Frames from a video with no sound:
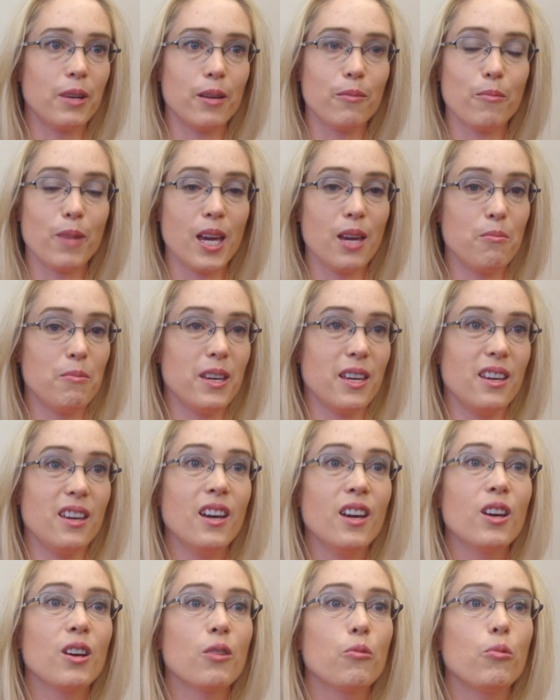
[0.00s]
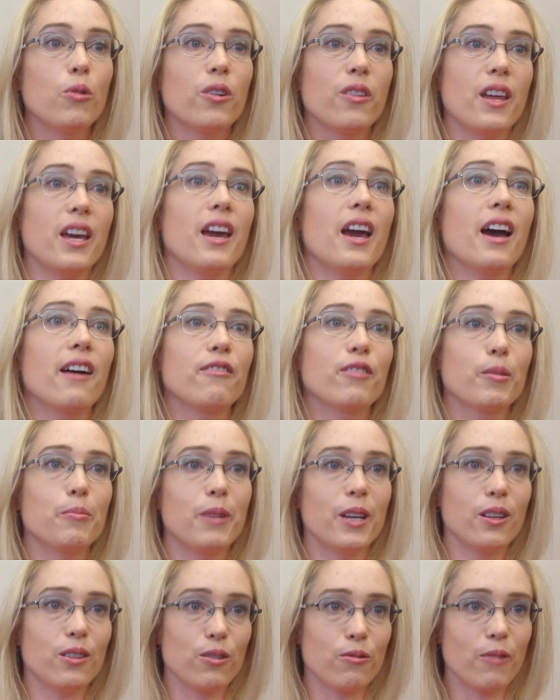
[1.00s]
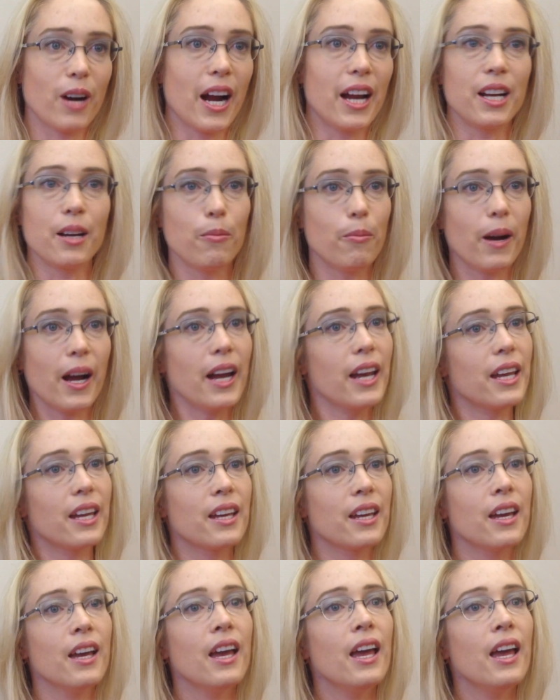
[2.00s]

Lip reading: It may be, will they ever be able to ride a bike?